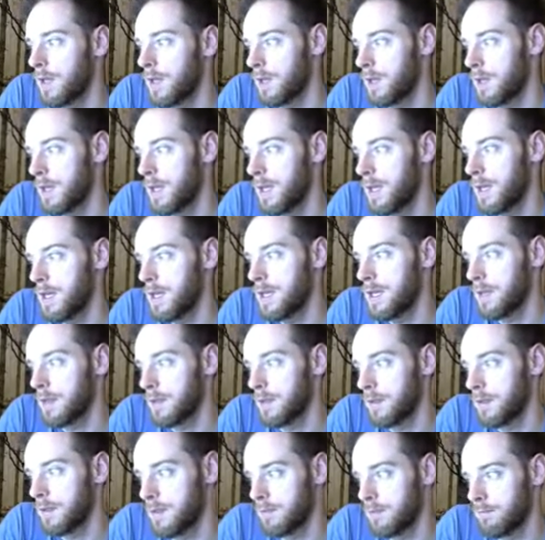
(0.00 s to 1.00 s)
the
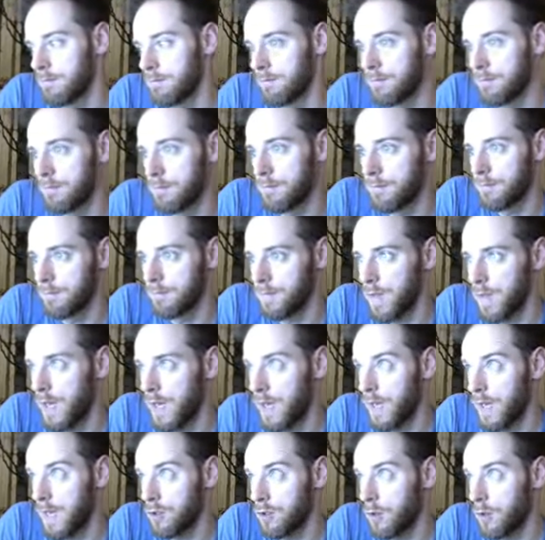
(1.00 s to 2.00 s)

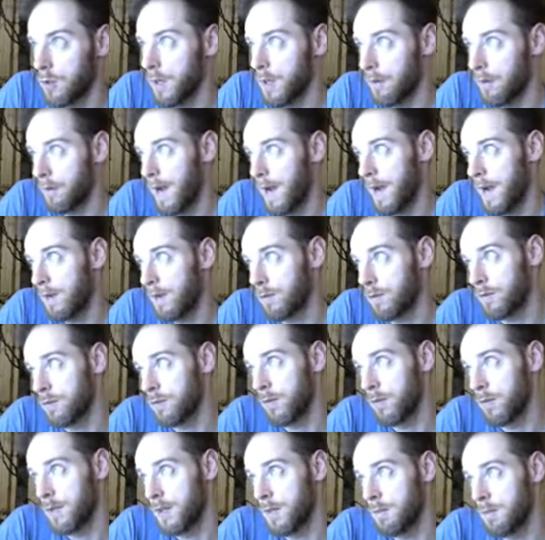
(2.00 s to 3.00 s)
topic of how to
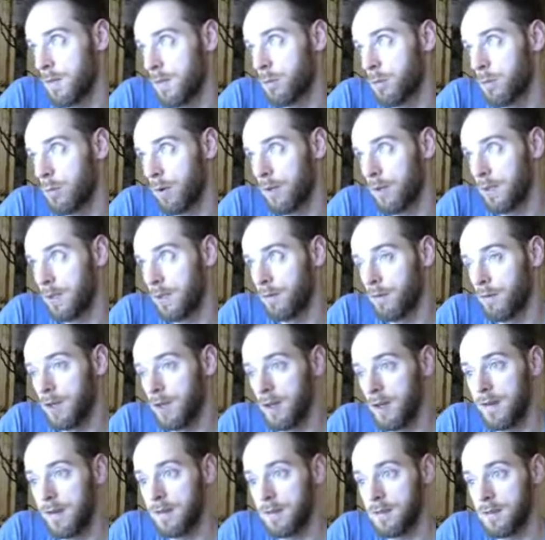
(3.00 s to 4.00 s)
find the midpoint of a
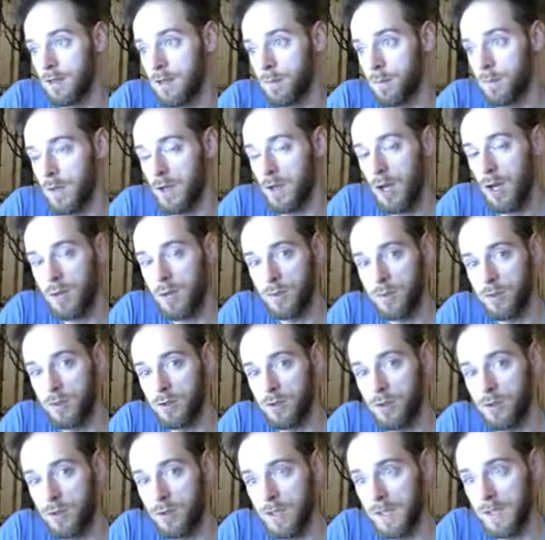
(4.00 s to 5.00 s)
line segment. Hope you
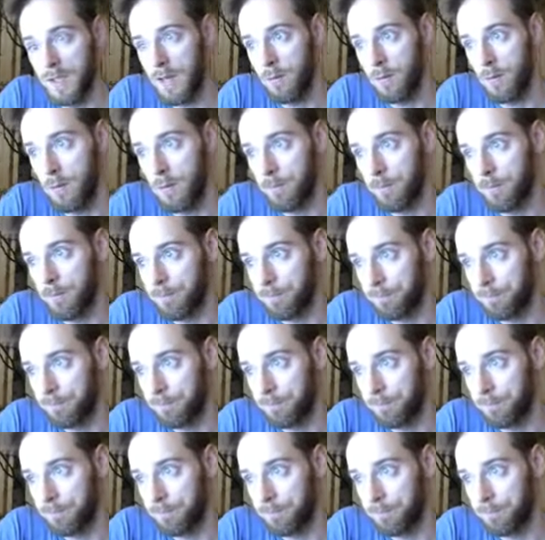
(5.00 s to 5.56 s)
enjoyed that one.